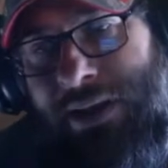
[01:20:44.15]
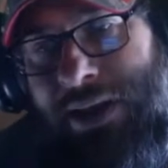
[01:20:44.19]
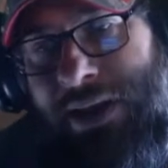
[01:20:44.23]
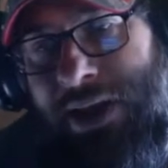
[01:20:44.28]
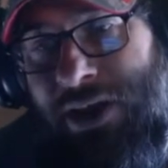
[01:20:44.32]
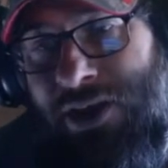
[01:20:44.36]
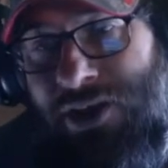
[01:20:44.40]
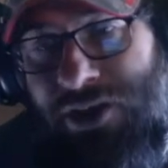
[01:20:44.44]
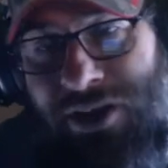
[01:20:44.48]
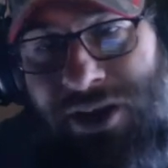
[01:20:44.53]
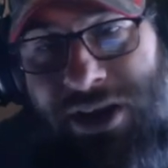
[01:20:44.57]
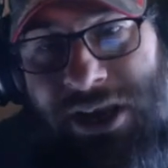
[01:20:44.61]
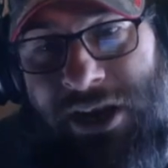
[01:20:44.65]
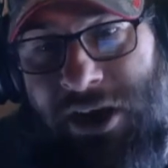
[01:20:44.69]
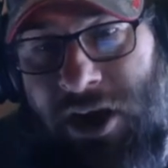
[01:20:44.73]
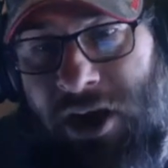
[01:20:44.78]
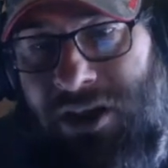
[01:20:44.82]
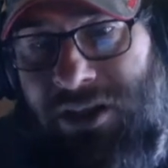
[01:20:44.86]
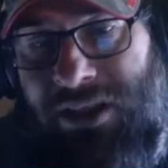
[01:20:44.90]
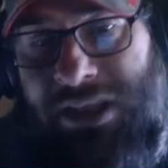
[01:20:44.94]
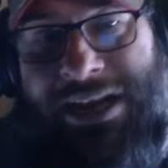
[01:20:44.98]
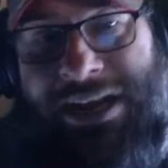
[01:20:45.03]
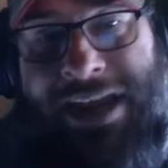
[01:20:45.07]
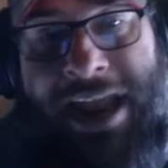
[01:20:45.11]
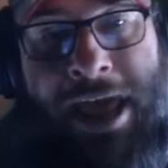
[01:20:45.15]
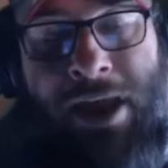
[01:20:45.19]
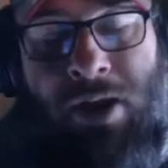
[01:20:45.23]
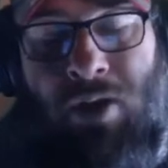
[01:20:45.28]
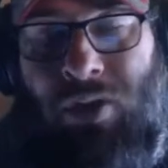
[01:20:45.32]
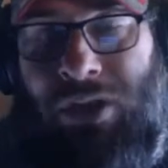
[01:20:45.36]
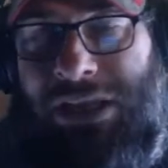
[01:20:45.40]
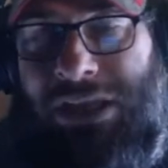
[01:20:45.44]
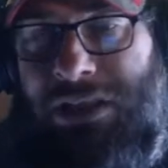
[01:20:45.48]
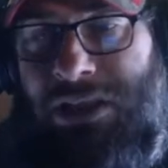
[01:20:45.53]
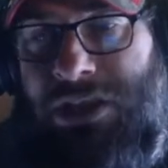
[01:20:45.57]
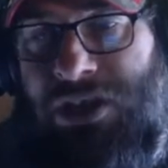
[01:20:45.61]
it could get ugly, not
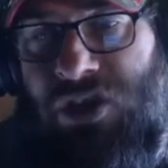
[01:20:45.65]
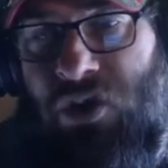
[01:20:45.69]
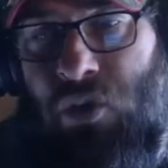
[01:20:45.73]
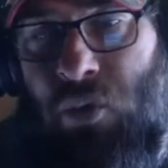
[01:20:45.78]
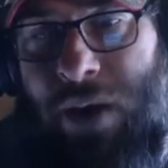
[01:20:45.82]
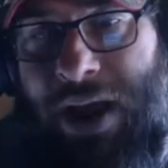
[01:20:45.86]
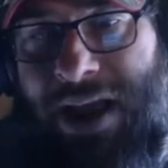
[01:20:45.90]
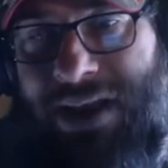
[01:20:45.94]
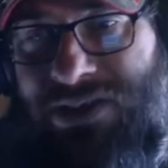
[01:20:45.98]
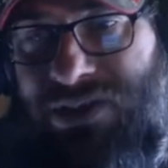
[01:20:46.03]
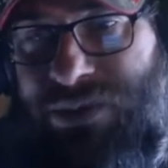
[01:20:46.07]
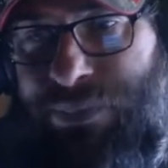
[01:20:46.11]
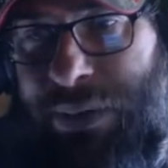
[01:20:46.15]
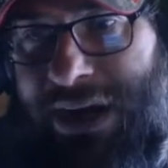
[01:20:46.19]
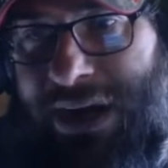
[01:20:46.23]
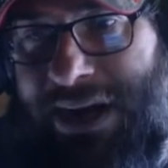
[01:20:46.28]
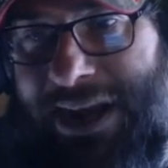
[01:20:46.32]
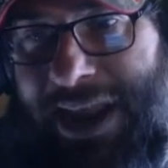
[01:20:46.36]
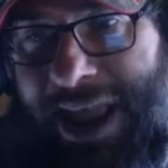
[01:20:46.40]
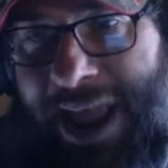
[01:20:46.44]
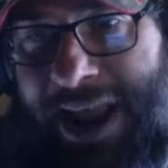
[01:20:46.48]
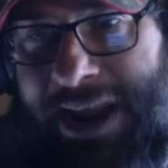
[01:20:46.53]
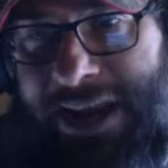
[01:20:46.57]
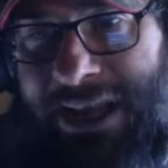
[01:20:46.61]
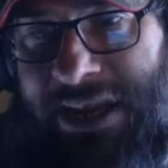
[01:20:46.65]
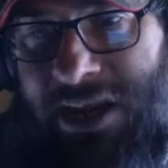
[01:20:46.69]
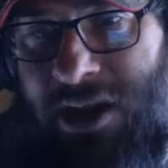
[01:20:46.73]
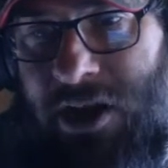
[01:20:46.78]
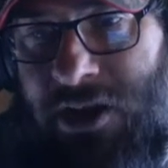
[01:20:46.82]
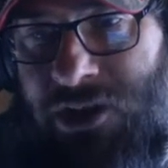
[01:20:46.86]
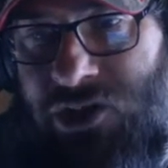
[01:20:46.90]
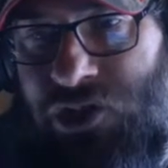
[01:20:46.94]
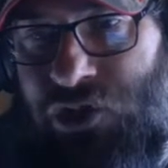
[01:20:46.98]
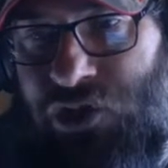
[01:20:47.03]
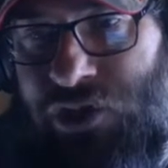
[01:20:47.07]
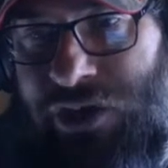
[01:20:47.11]
only in the U.S., but in any
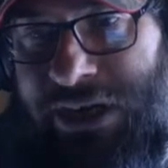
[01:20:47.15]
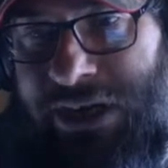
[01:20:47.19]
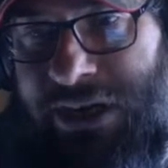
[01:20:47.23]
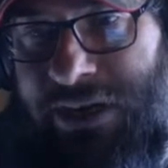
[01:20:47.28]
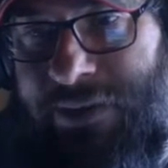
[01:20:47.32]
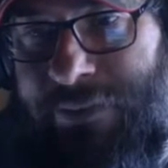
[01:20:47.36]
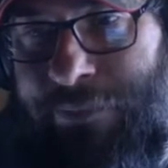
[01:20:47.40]
country.